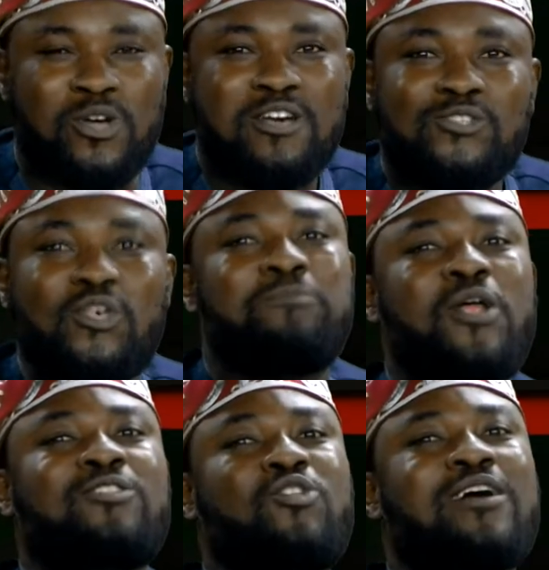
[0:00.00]
Some
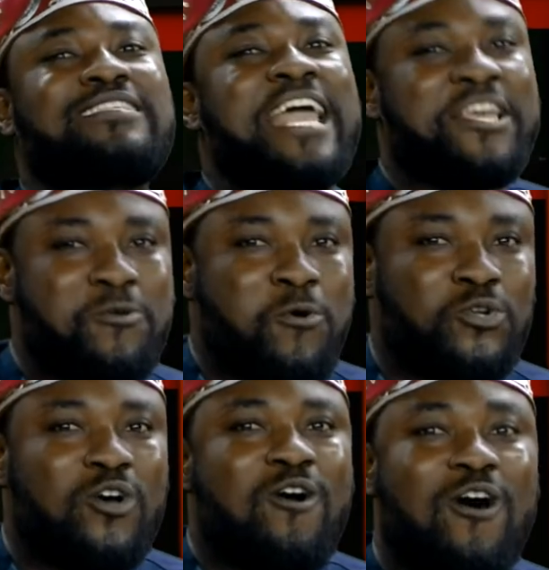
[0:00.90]
don't talk, say it good,
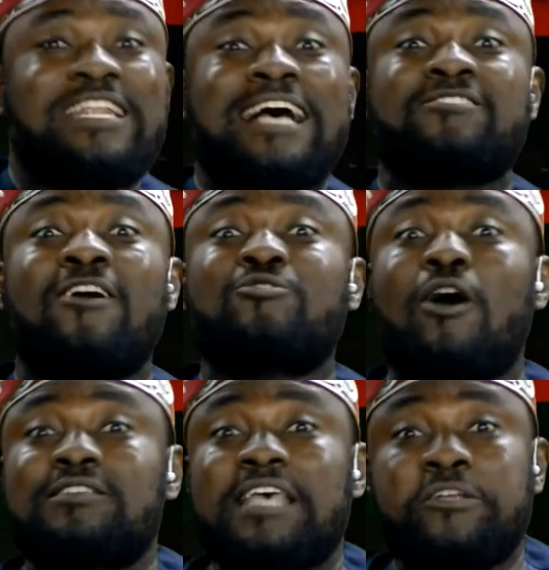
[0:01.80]
others don't
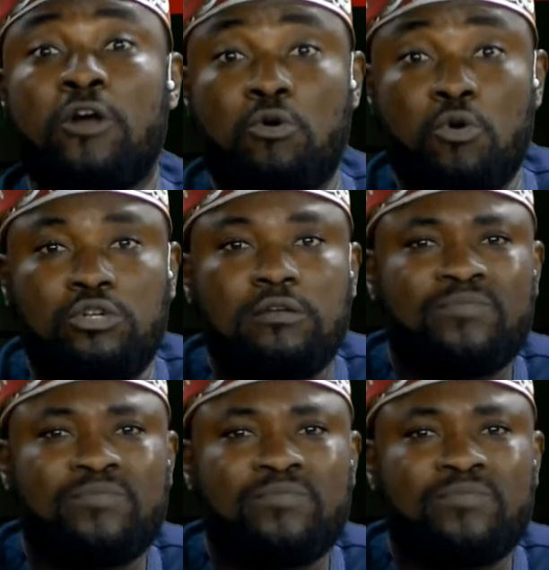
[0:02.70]
talk, say it no good.